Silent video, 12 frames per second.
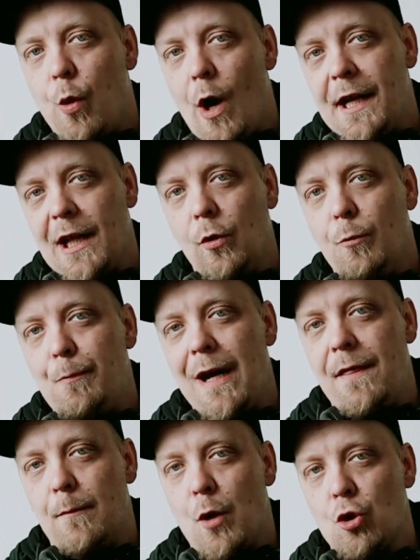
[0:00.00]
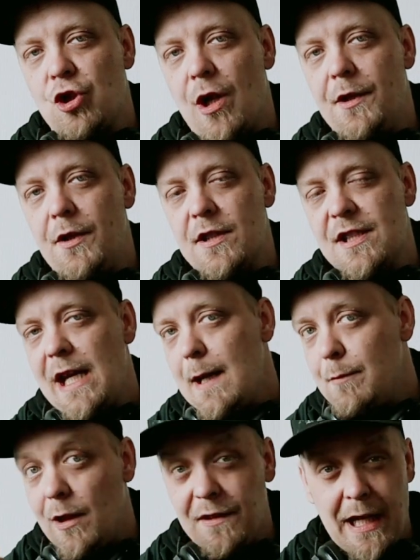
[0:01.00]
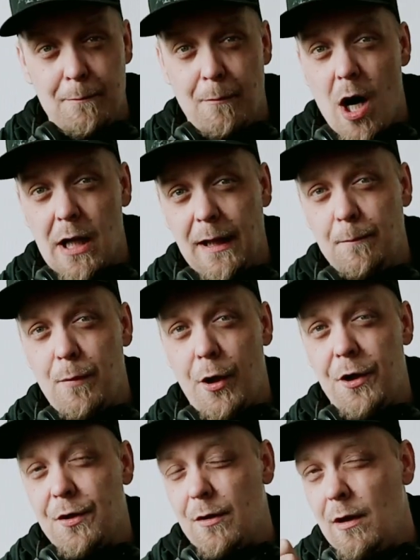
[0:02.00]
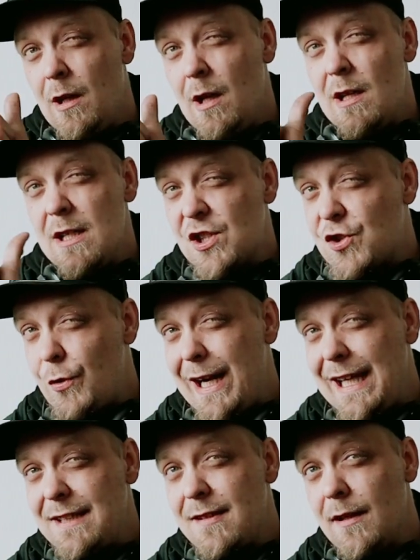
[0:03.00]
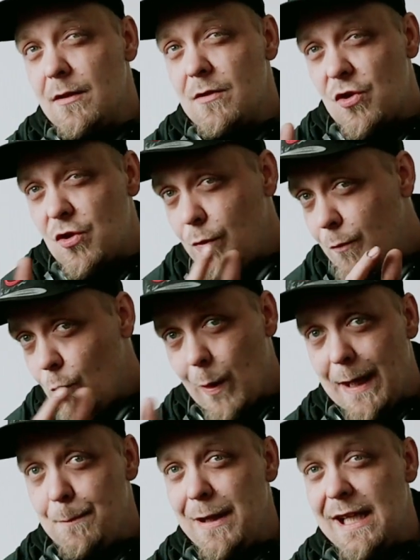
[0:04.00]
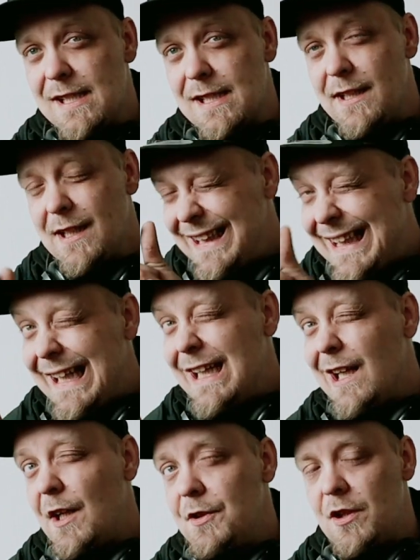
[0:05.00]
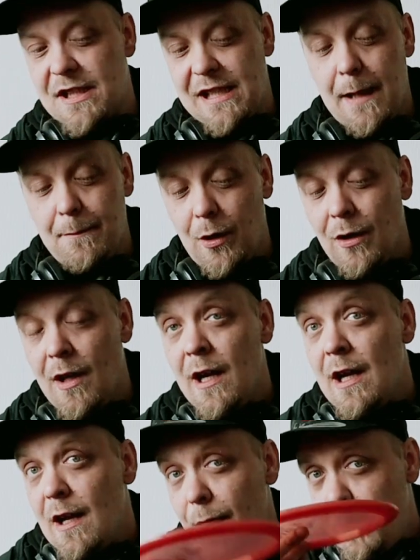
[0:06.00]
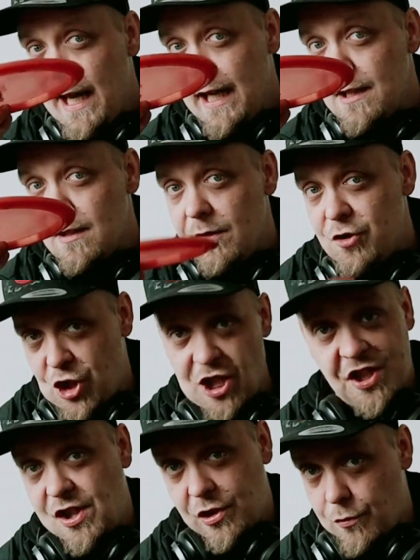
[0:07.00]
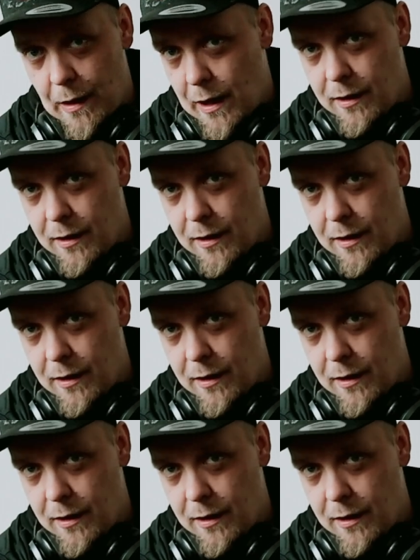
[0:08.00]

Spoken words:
Guadalupe, the most understable, then Mockingbird straight to when it beats in a little understable, then just